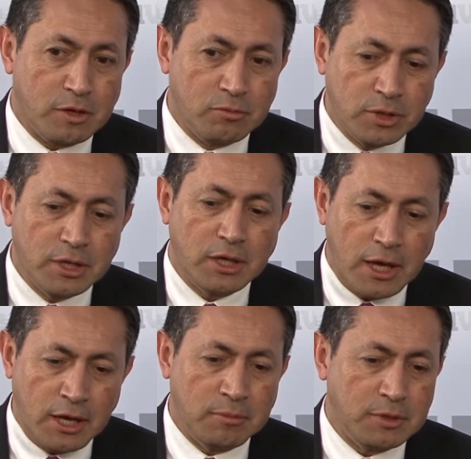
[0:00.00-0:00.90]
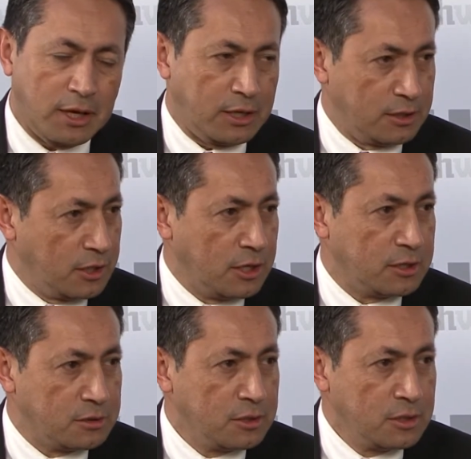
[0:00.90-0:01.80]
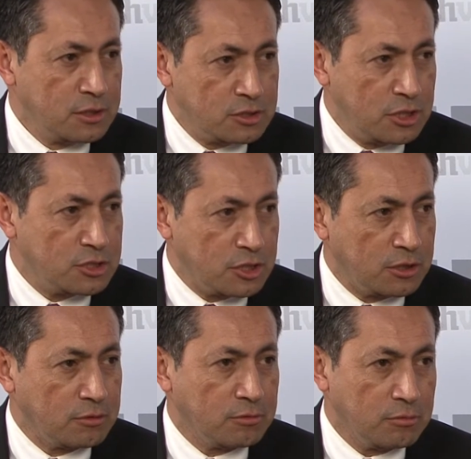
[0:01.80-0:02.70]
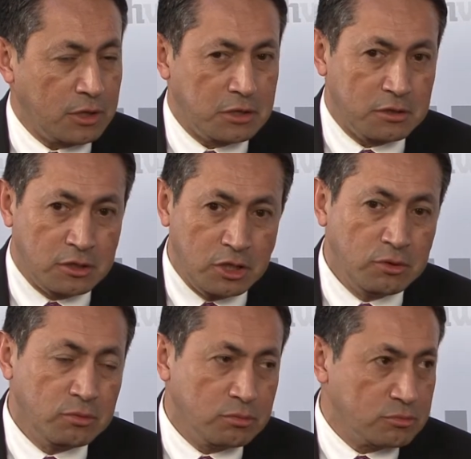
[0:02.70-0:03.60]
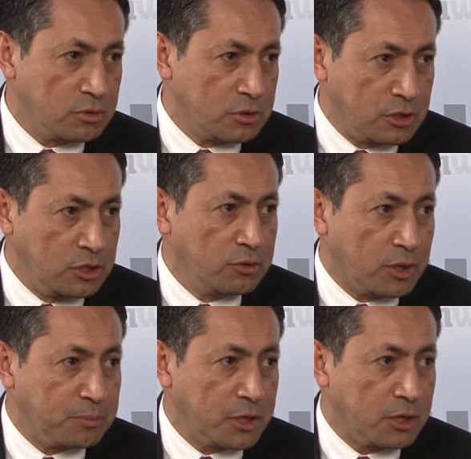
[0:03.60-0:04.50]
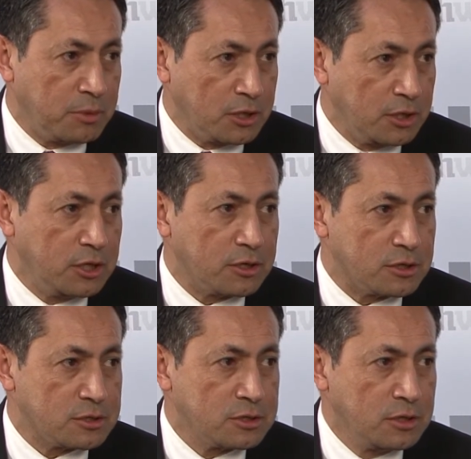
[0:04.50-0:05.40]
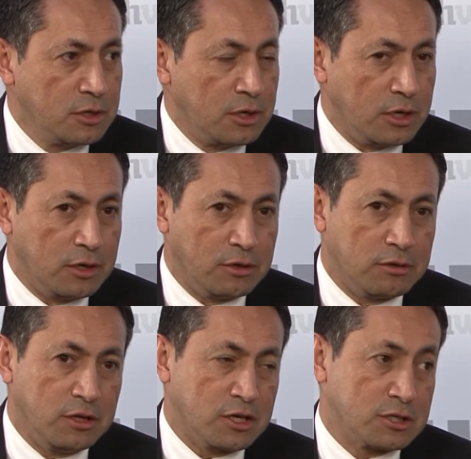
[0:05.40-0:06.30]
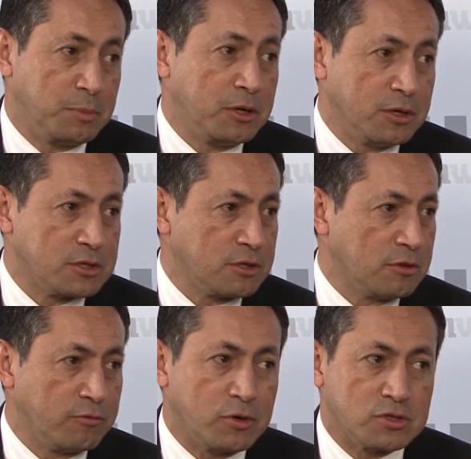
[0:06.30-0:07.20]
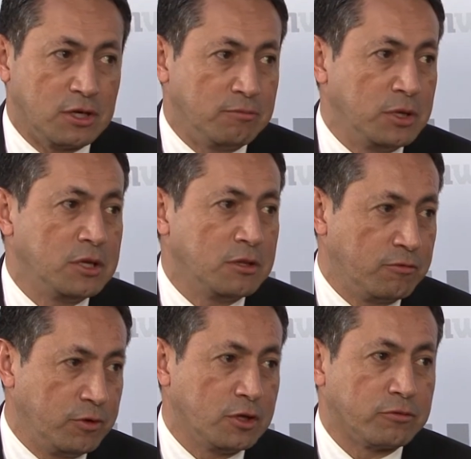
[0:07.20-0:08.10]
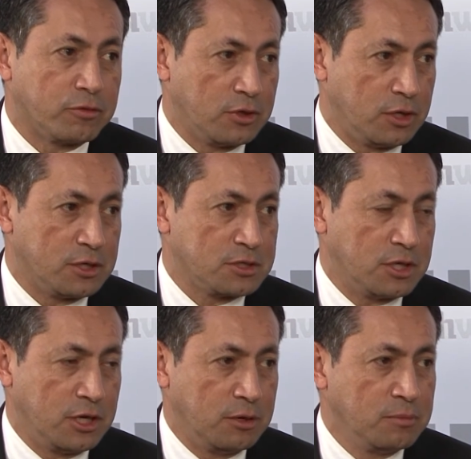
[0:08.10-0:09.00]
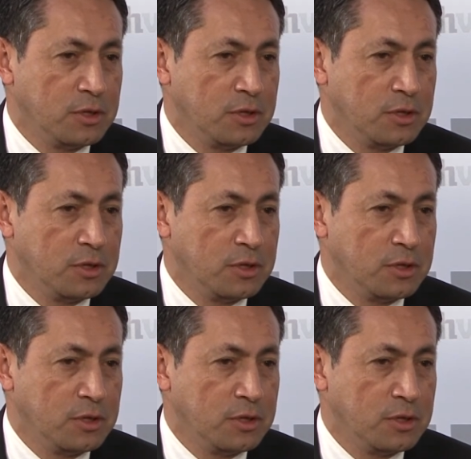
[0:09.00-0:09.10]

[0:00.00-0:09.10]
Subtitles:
really aimed at, again, teaching the new up and coming leaders the experience of the folks that have been in the field for a long time.